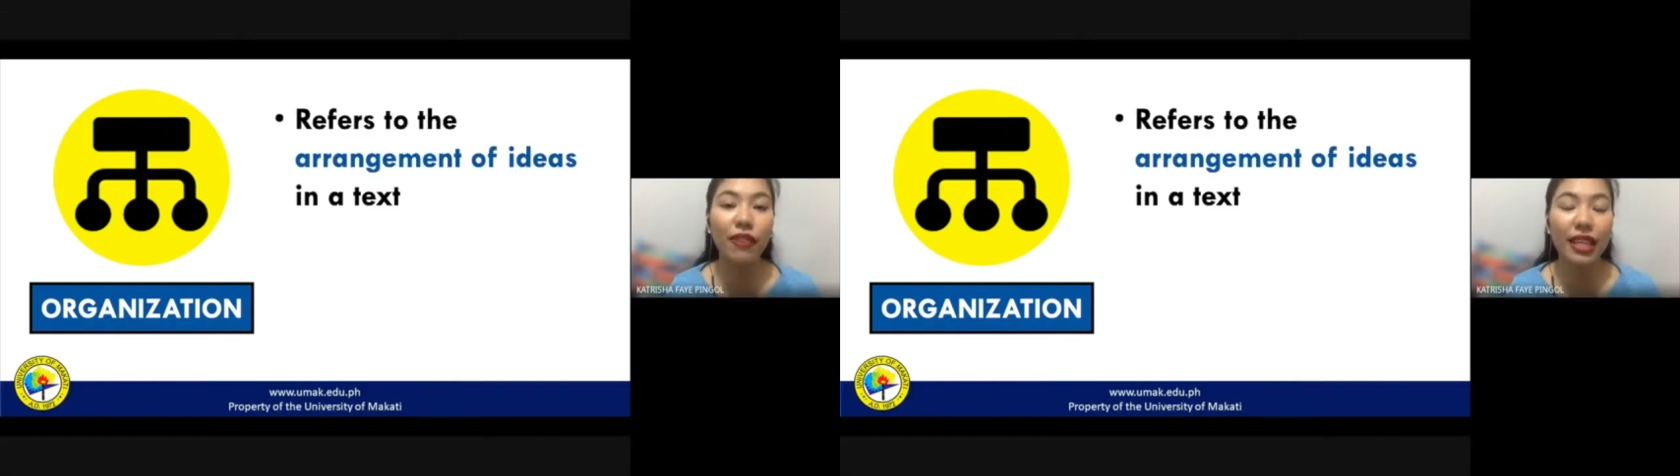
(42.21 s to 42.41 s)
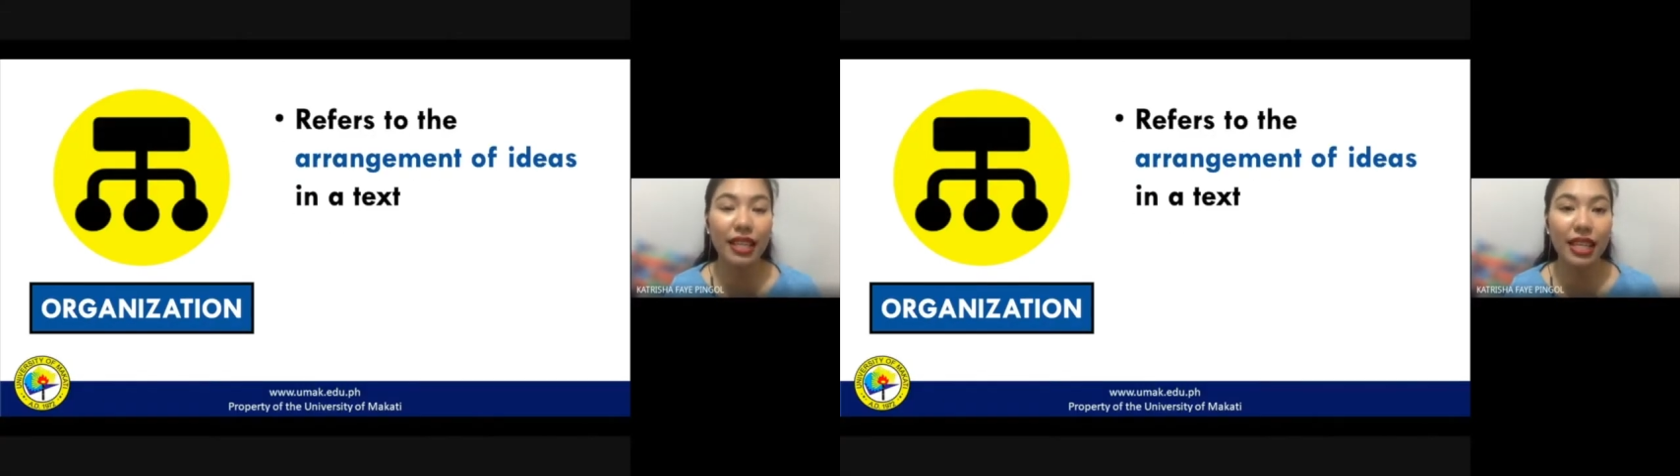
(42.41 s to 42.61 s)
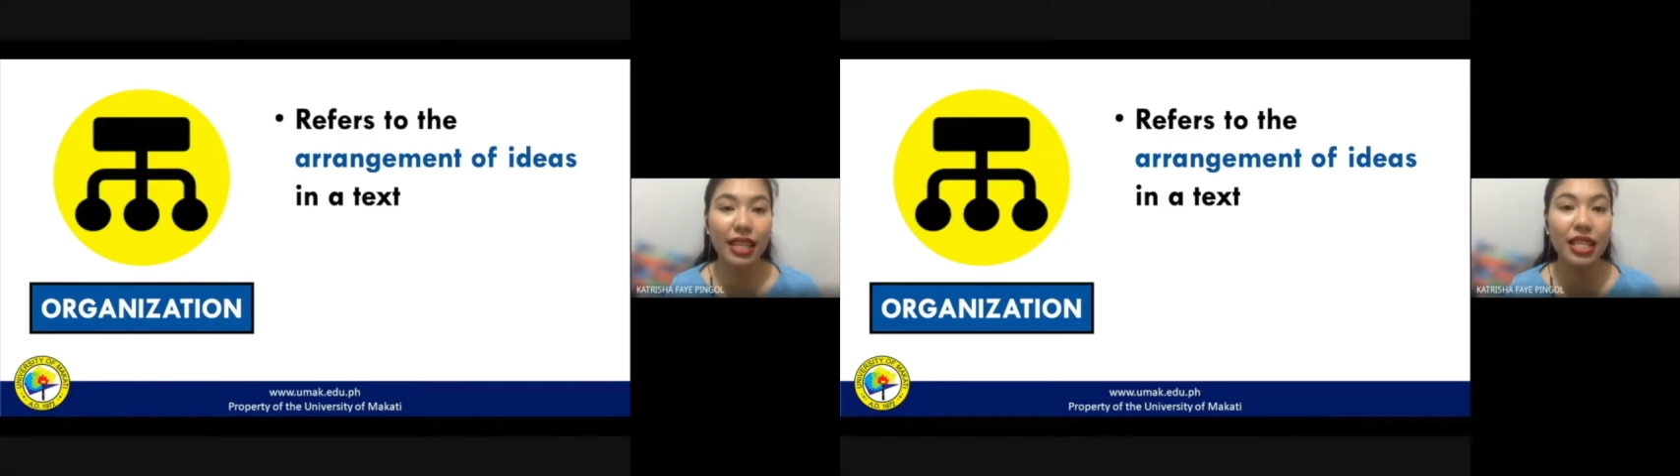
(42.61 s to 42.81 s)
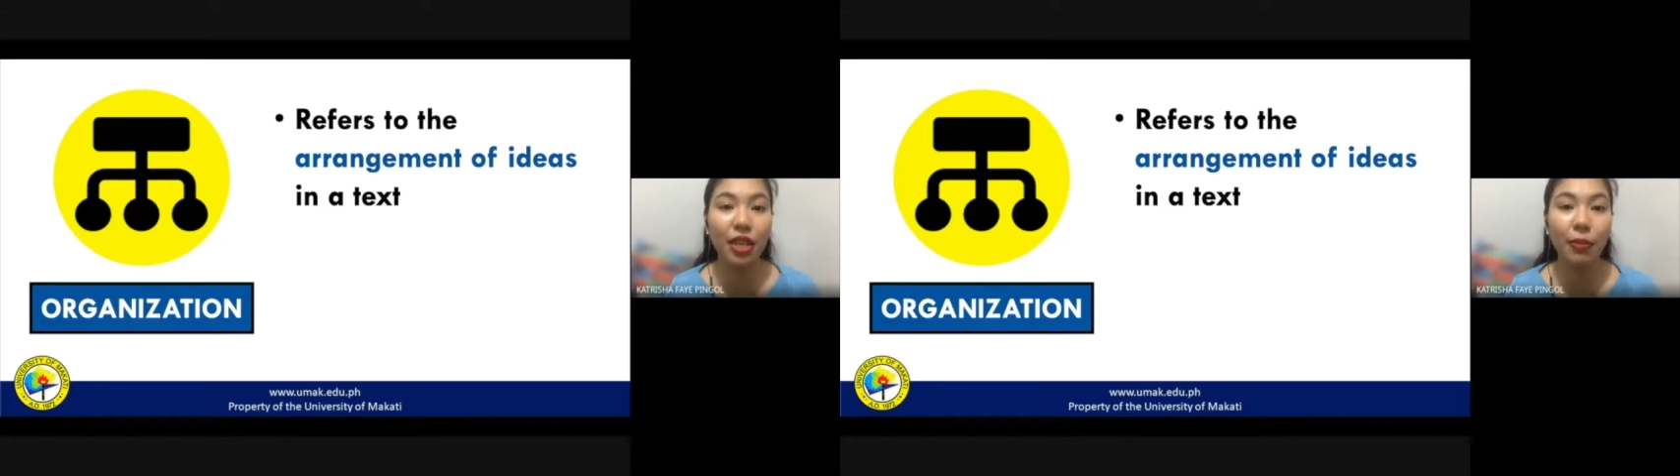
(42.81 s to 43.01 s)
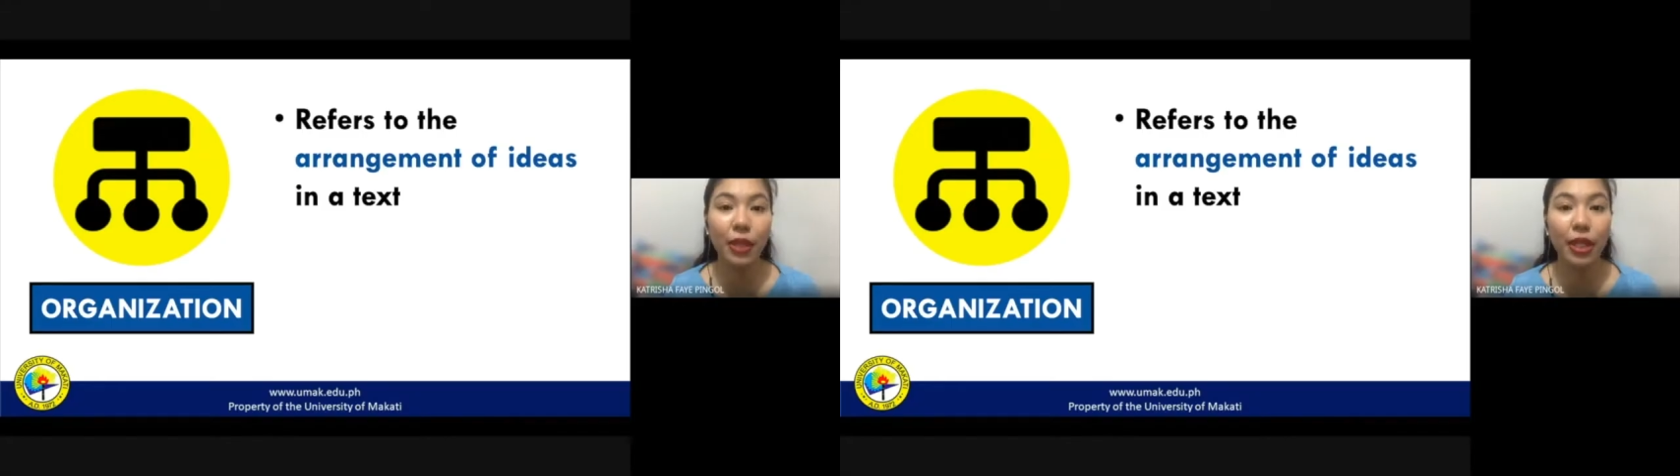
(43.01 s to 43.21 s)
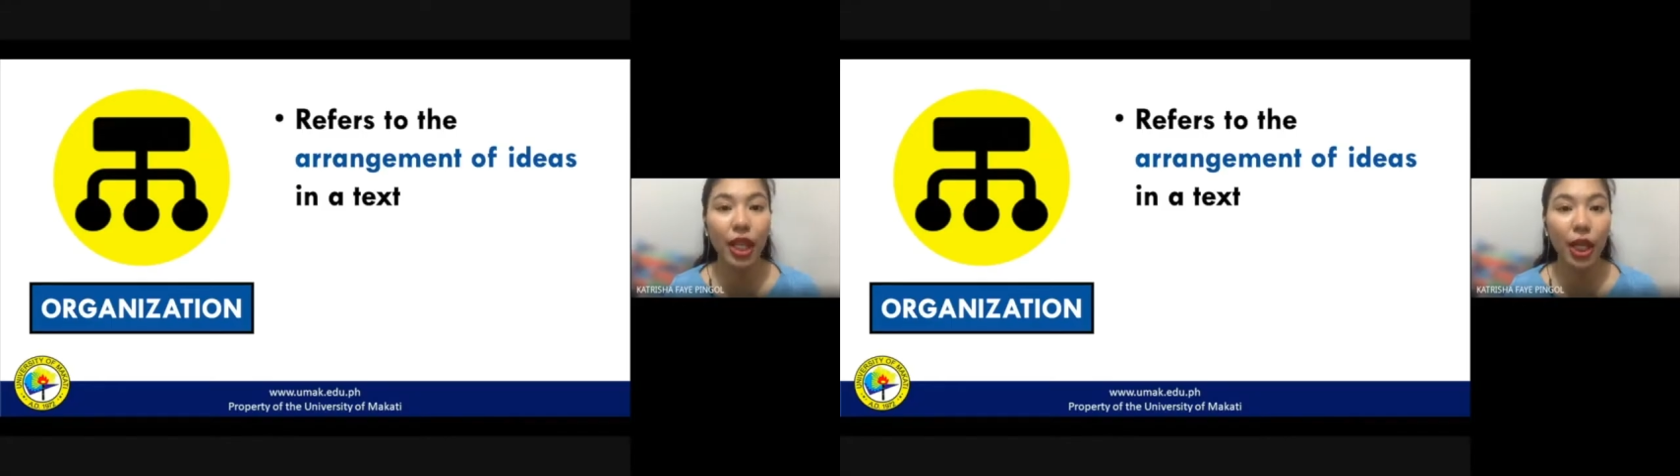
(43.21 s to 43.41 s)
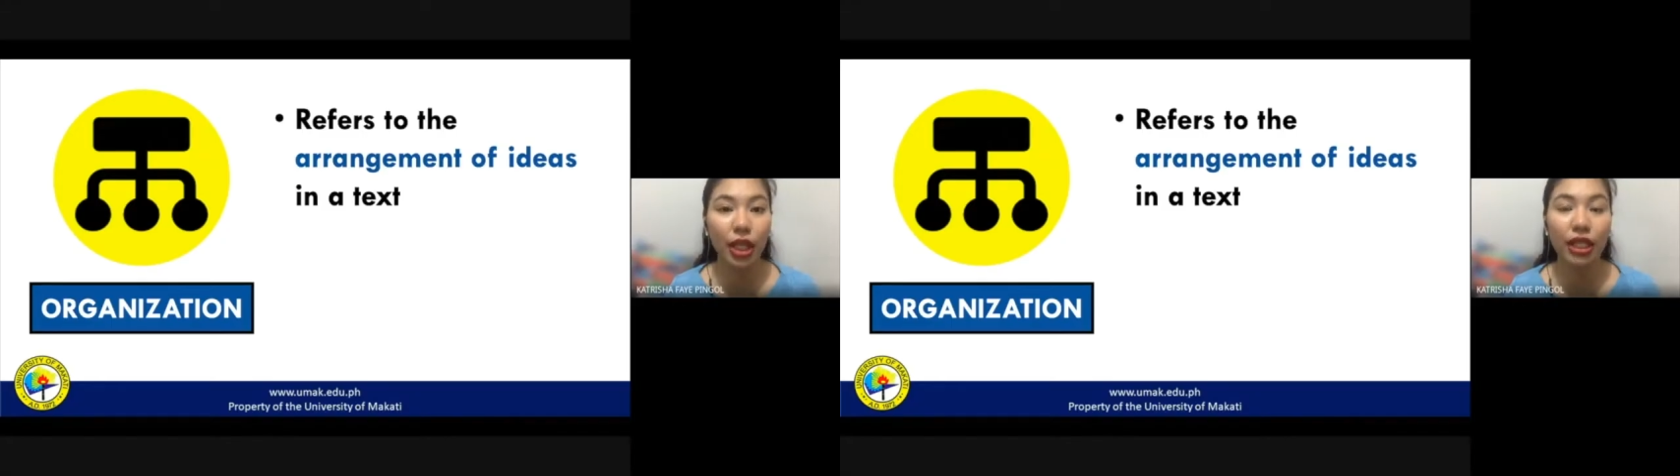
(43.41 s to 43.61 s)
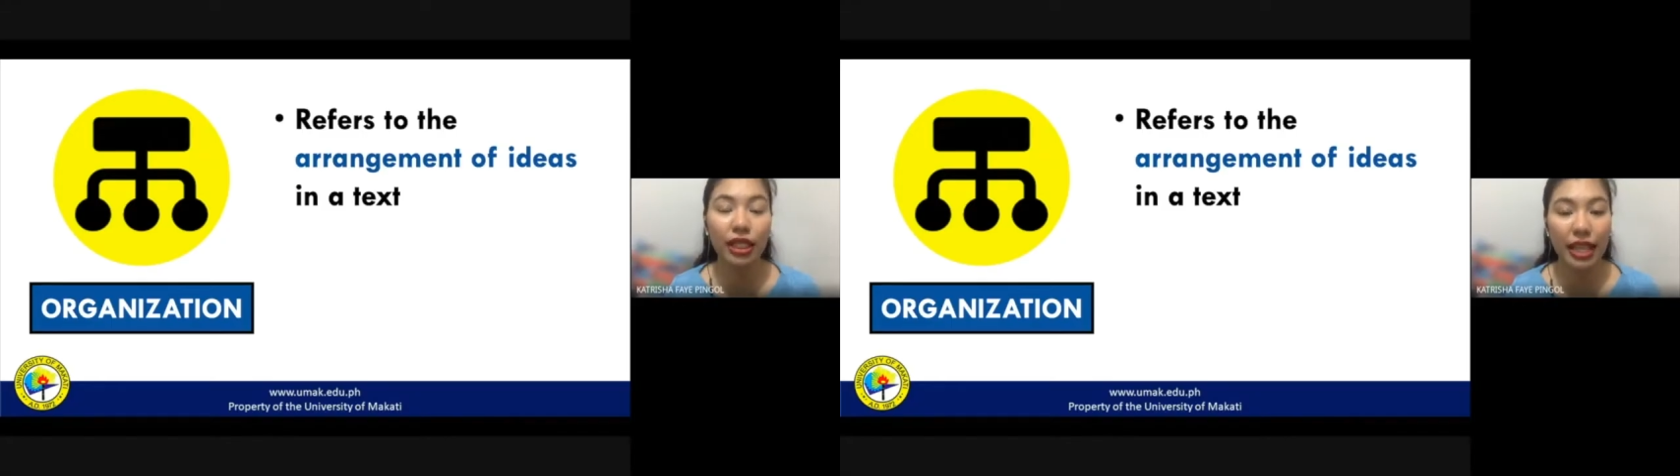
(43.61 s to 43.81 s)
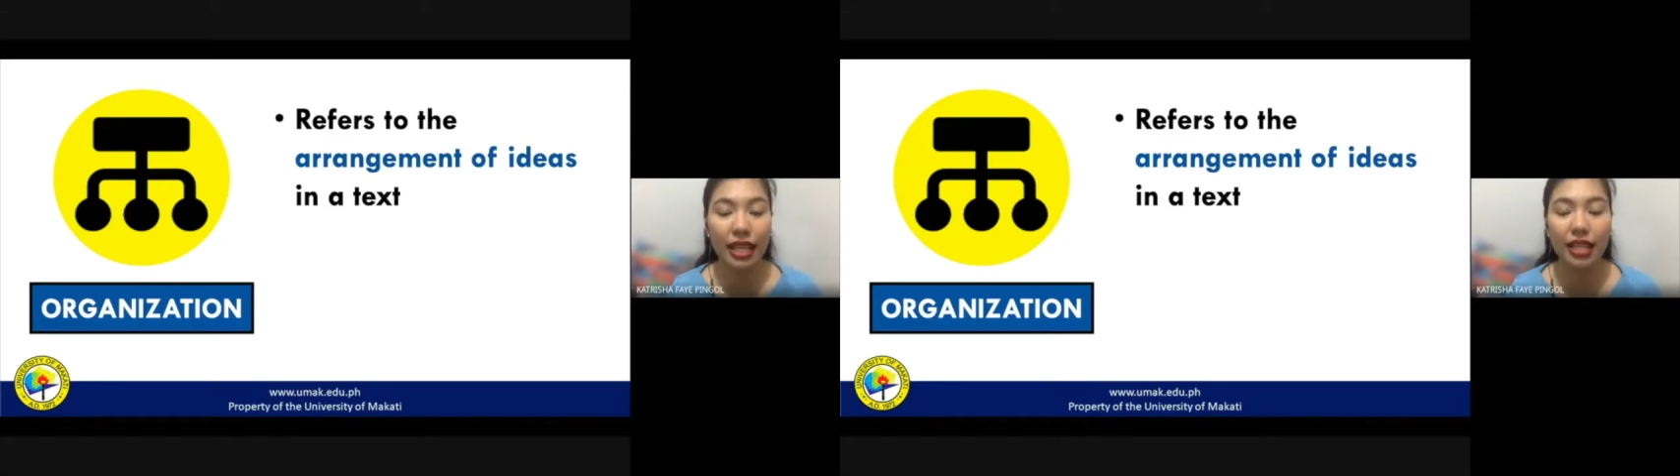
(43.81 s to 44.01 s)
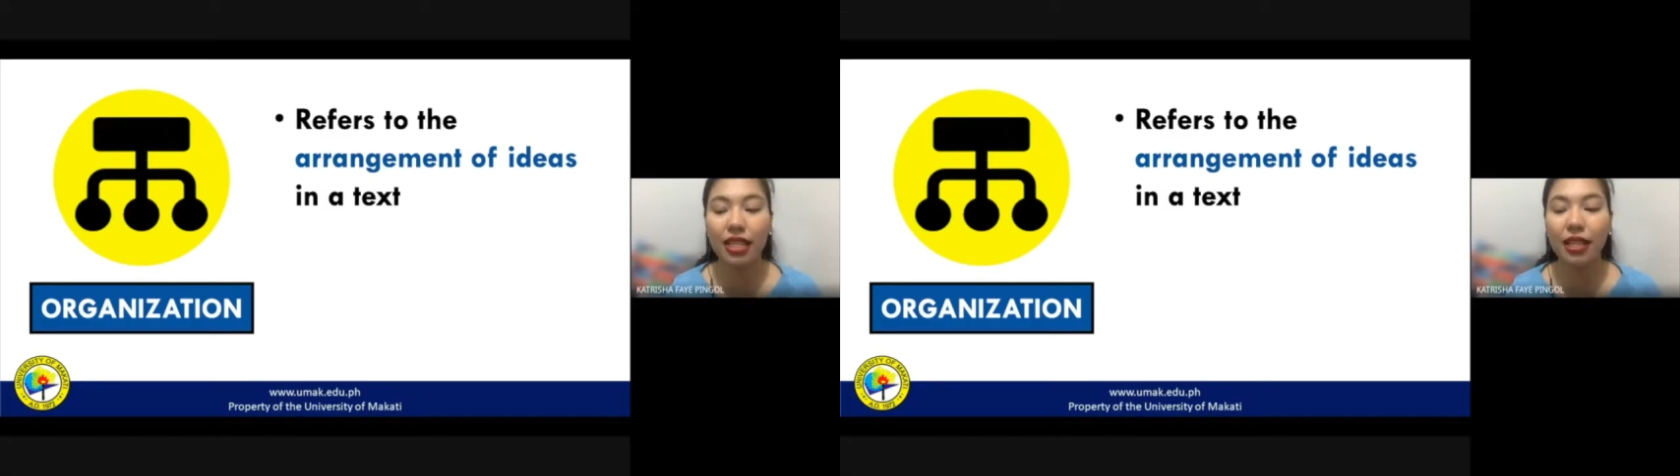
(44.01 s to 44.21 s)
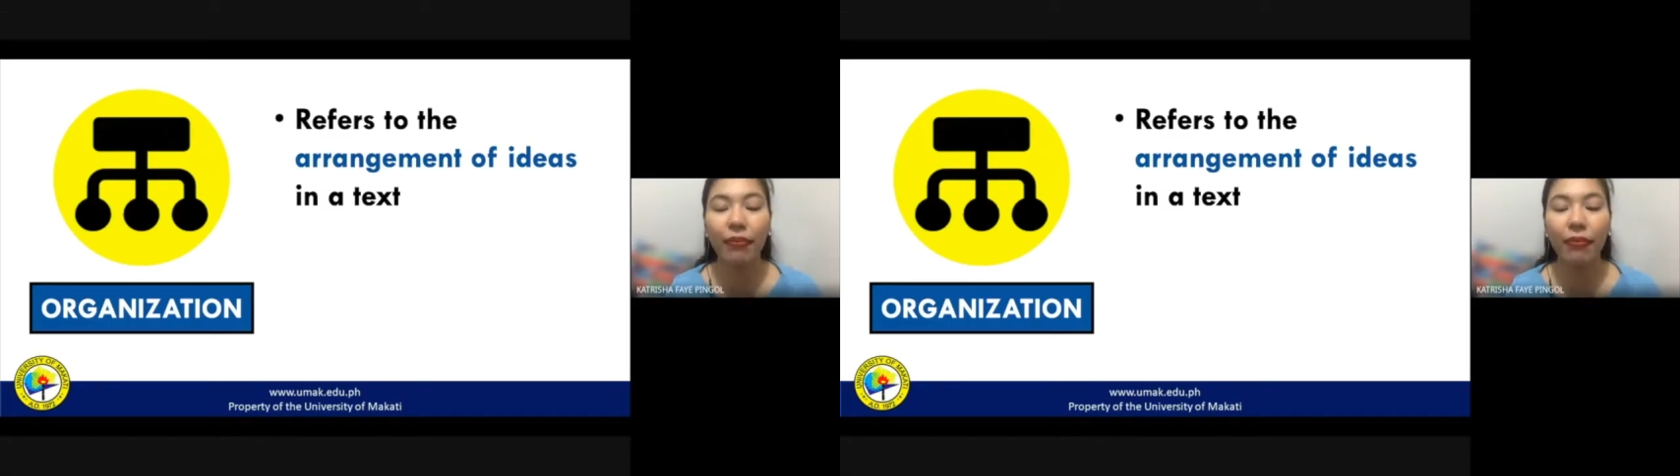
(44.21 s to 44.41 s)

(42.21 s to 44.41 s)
ideas in a particular text.